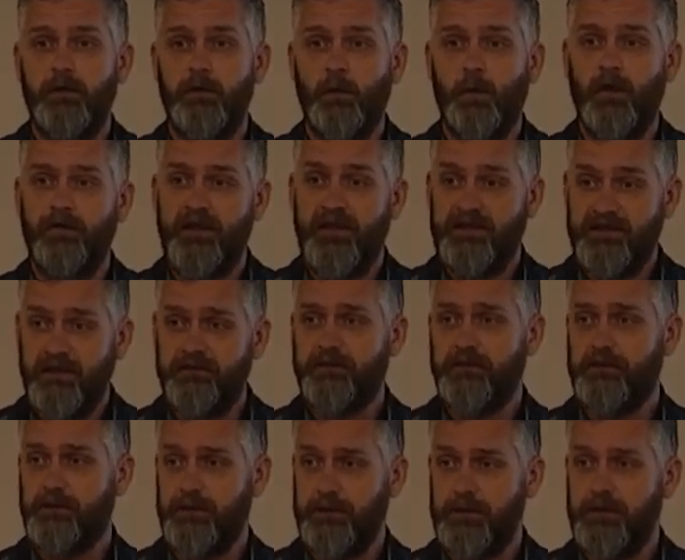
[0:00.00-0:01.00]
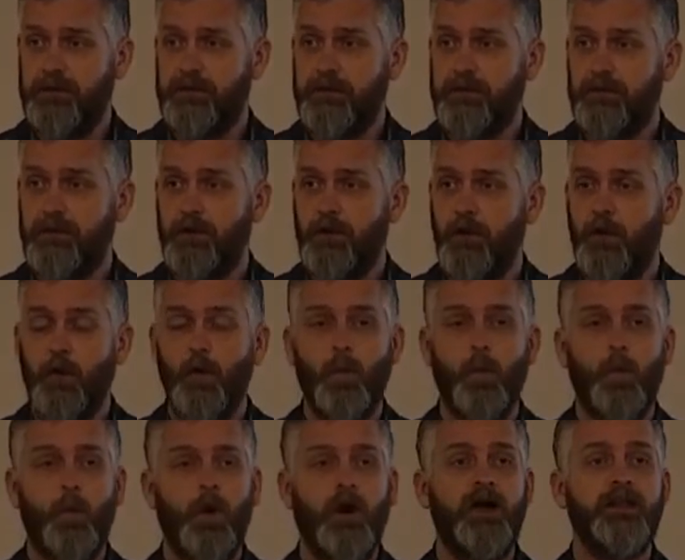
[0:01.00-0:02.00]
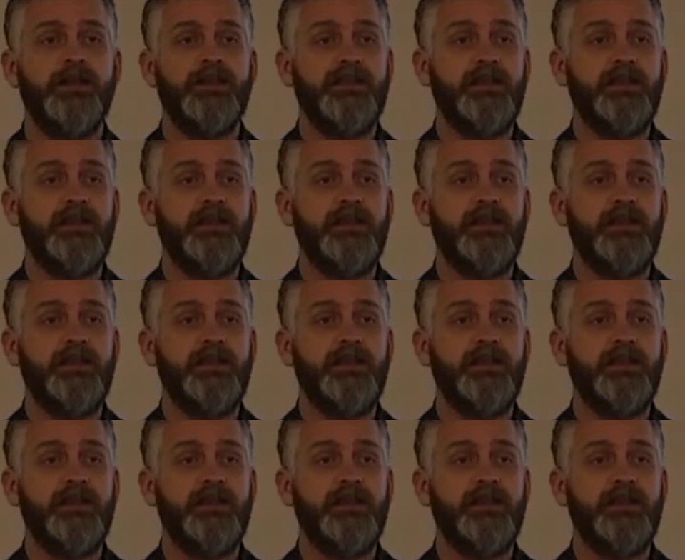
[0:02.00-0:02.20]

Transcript: When they disagree, one